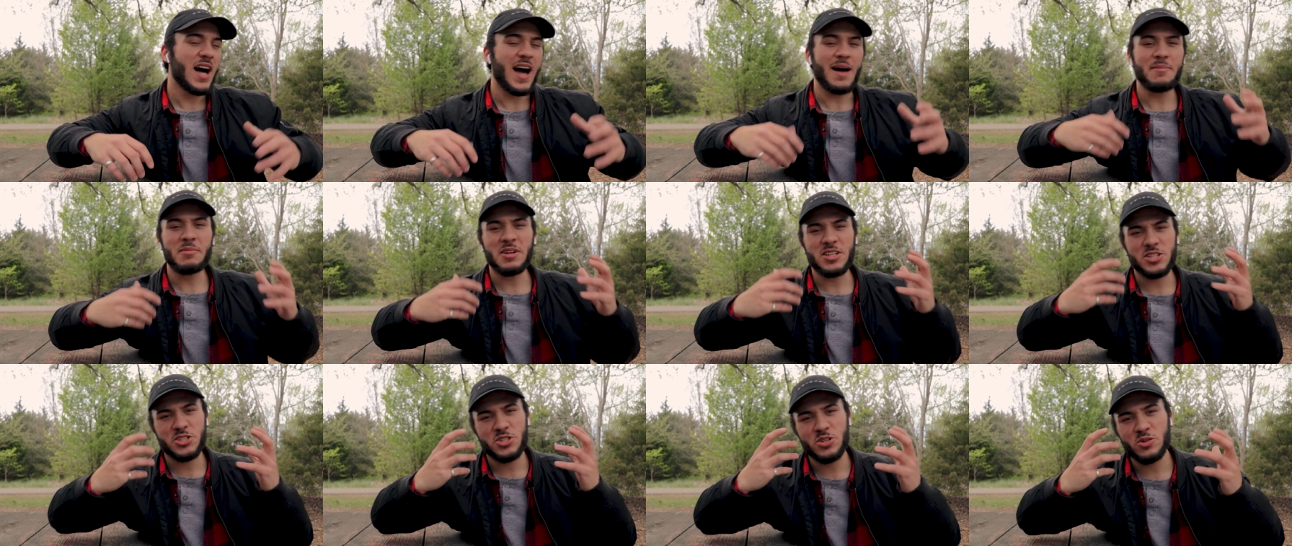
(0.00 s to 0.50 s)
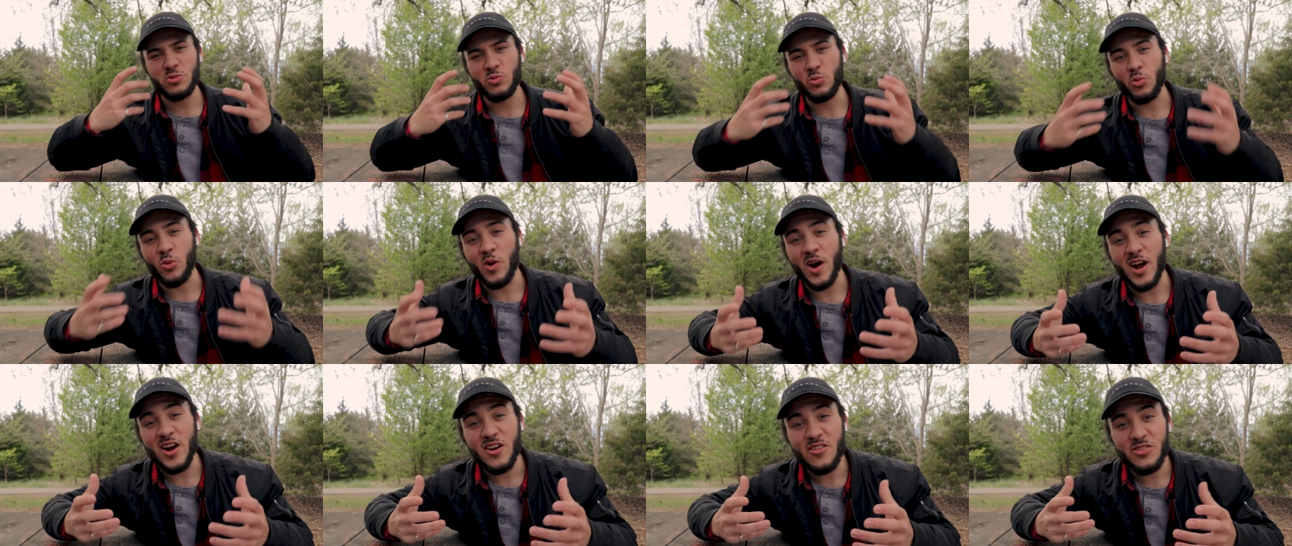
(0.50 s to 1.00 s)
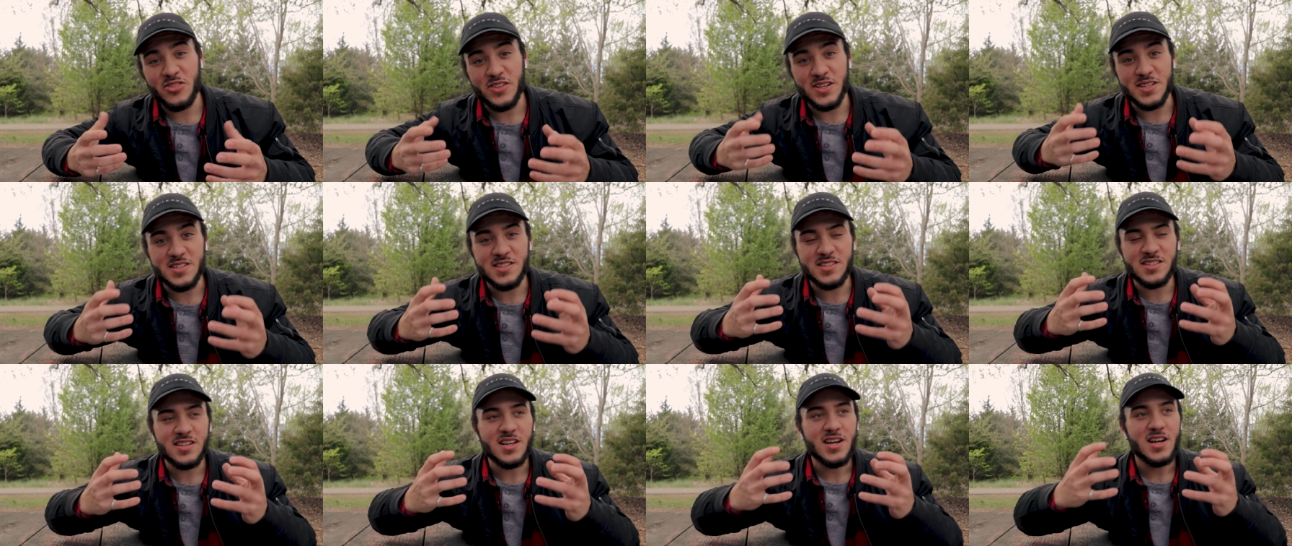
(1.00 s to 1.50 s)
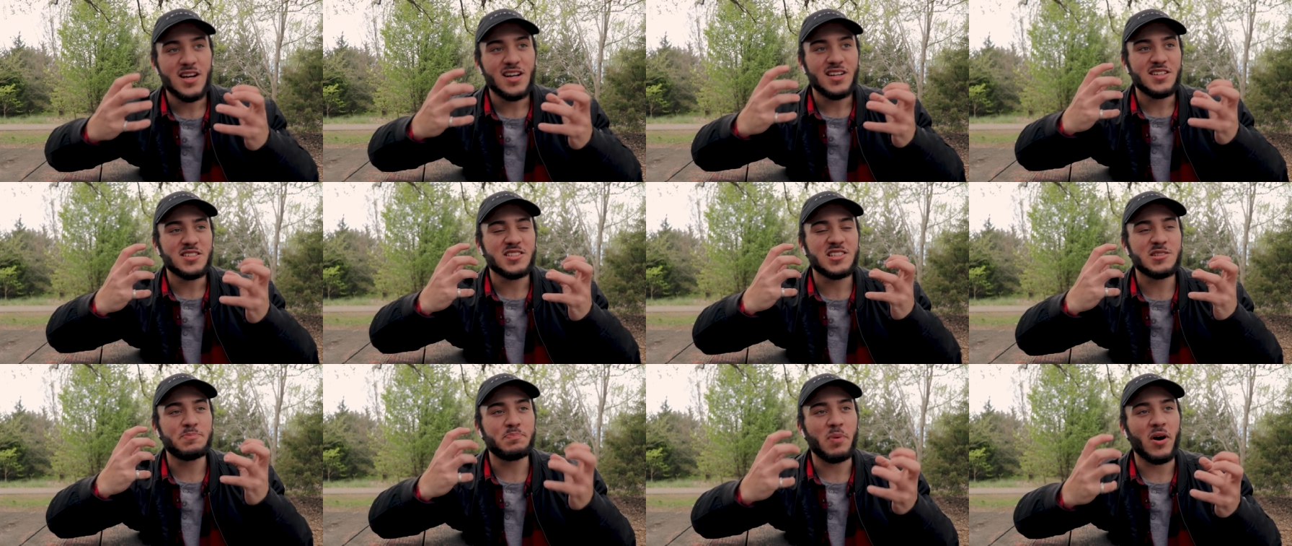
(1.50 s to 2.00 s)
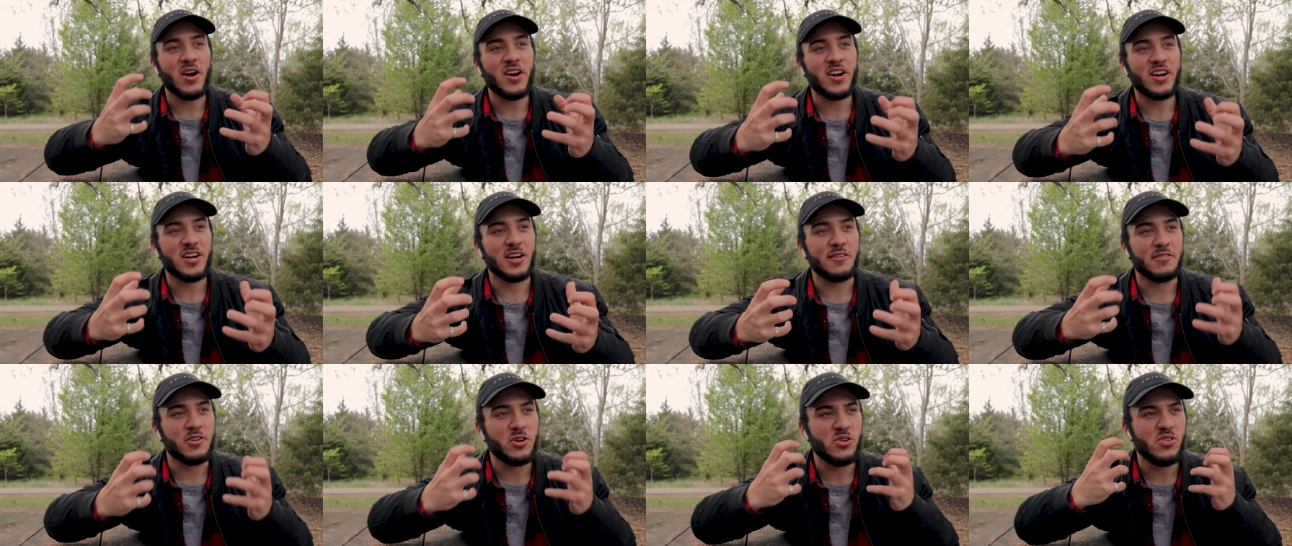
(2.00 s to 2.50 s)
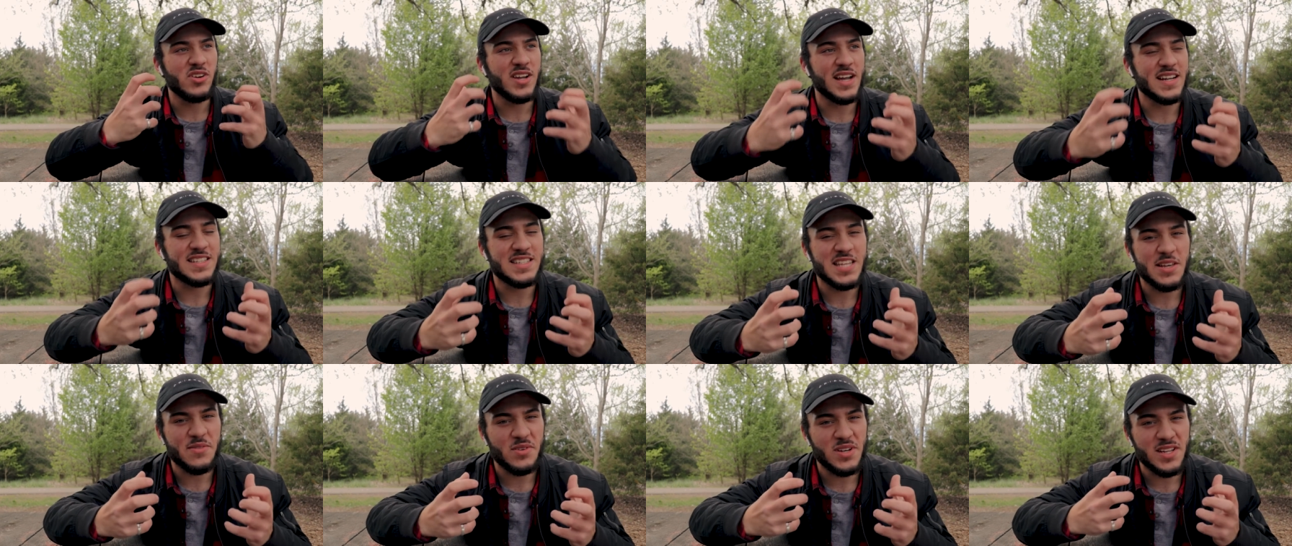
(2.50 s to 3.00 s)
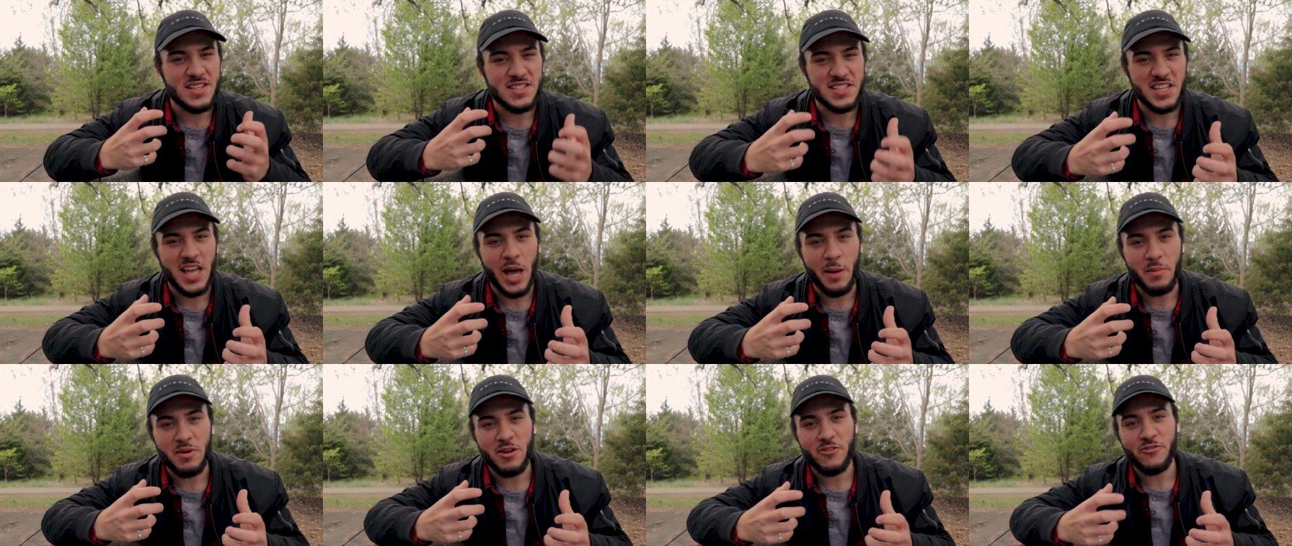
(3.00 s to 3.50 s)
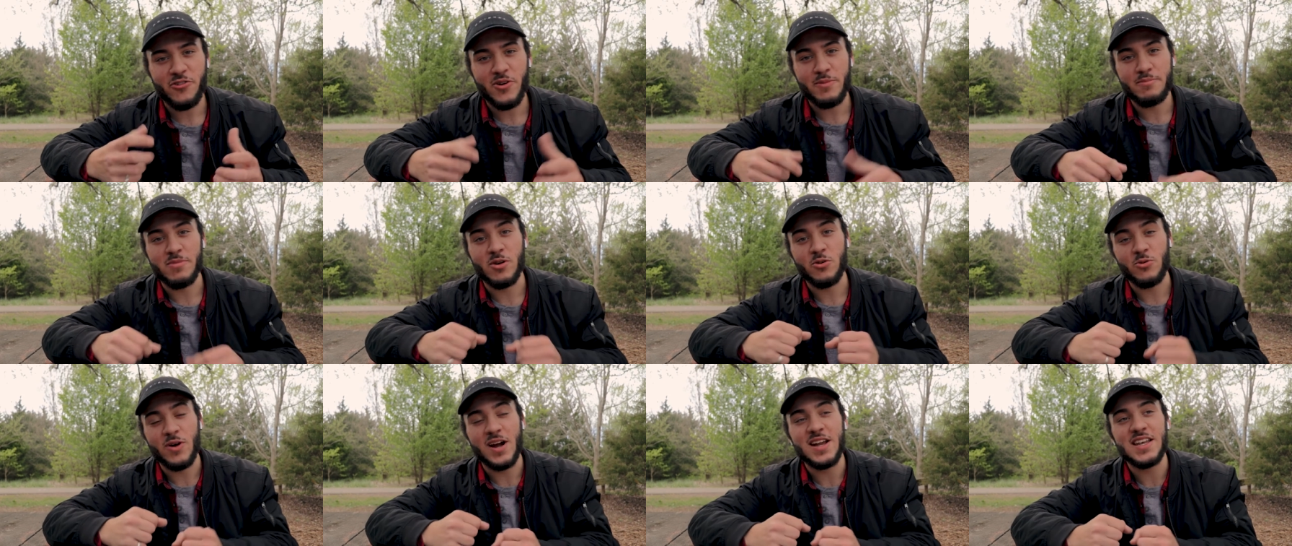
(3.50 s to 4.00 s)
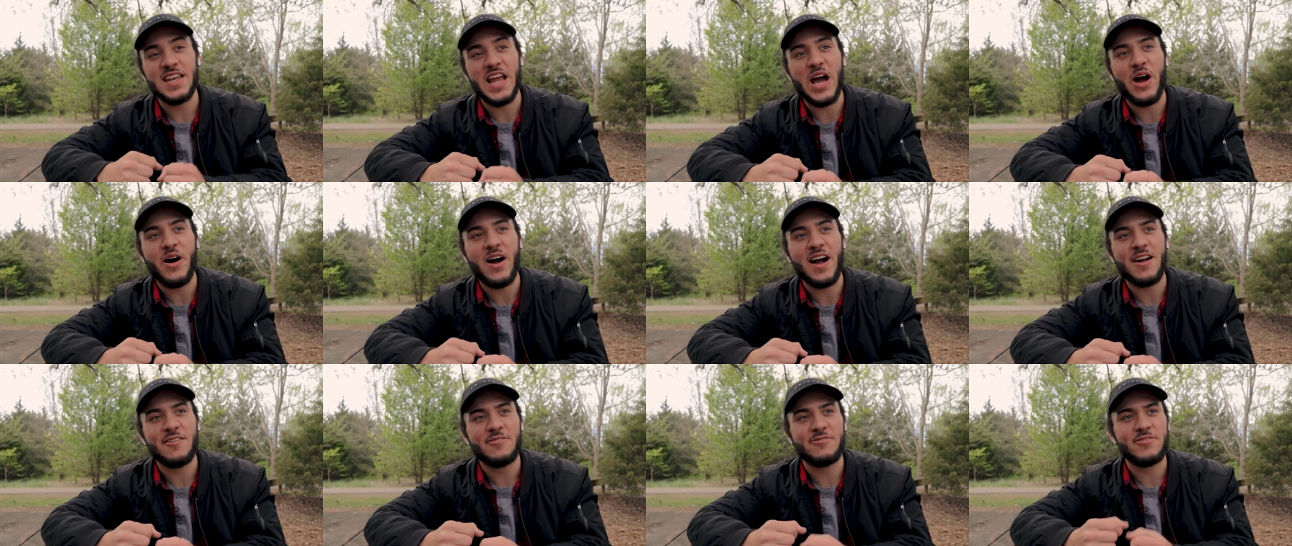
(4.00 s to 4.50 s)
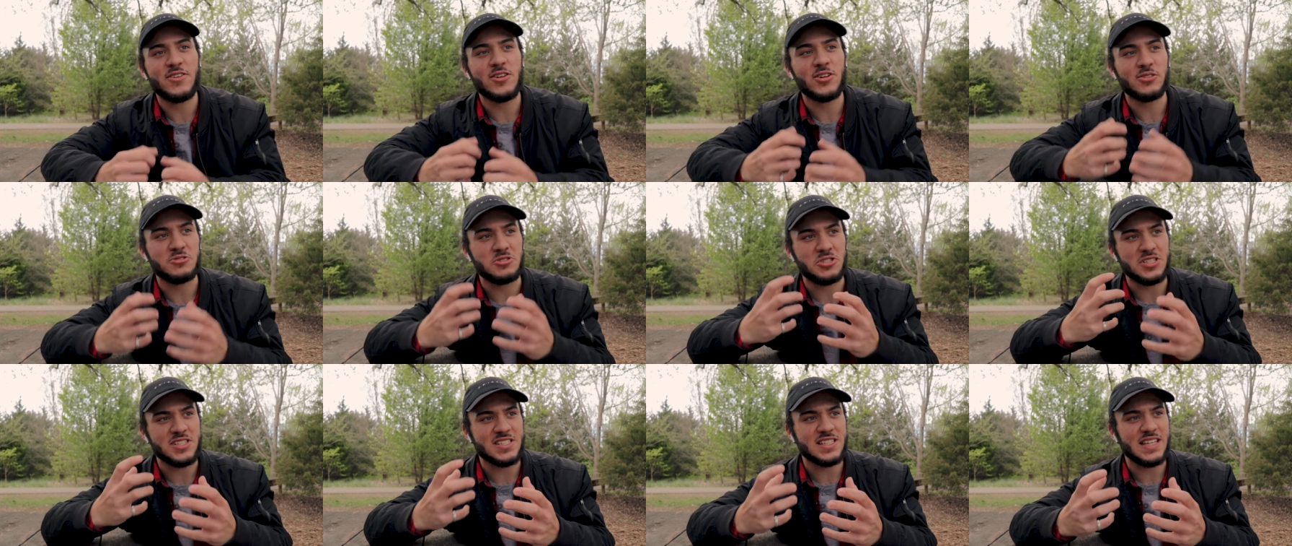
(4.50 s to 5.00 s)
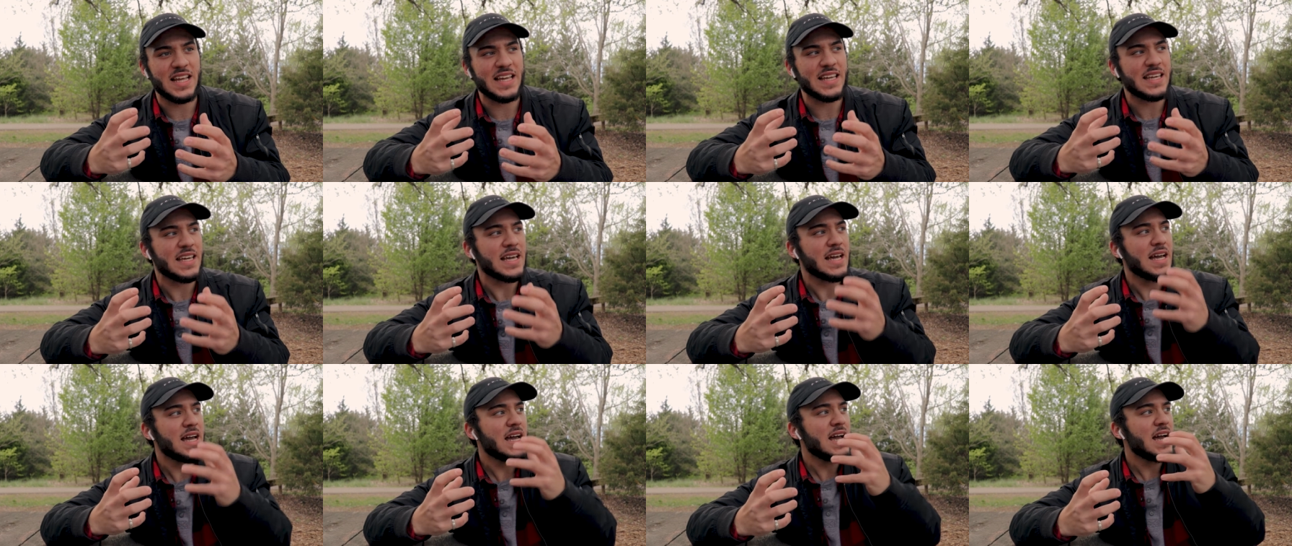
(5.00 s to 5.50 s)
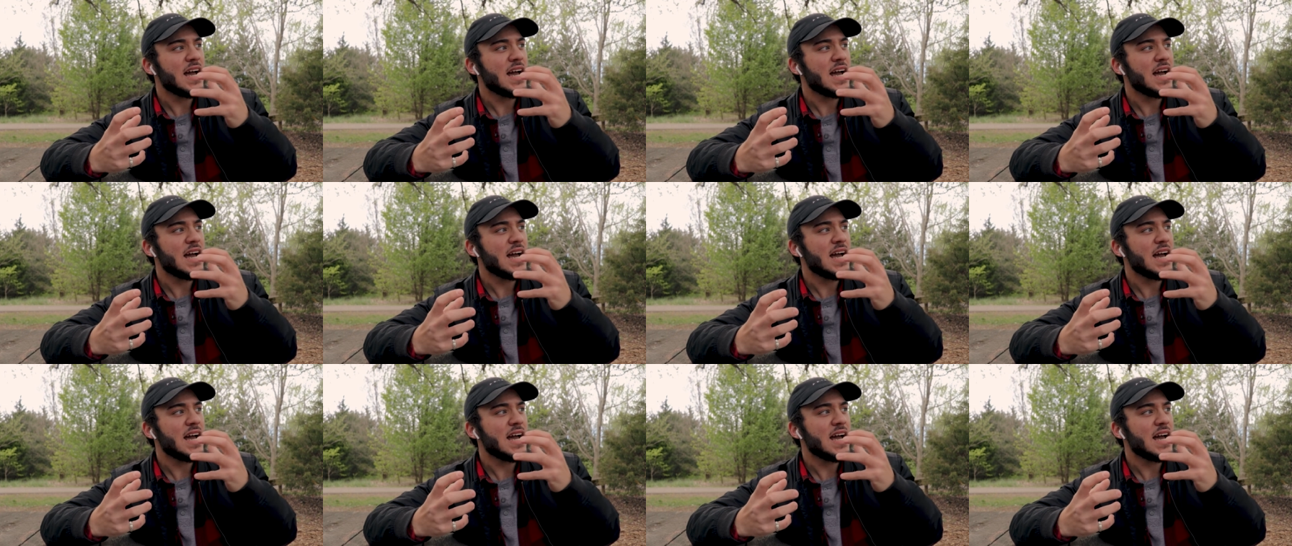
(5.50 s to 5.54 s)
I'm not sure where this spark of creativity is coming from, but right now I feel just like,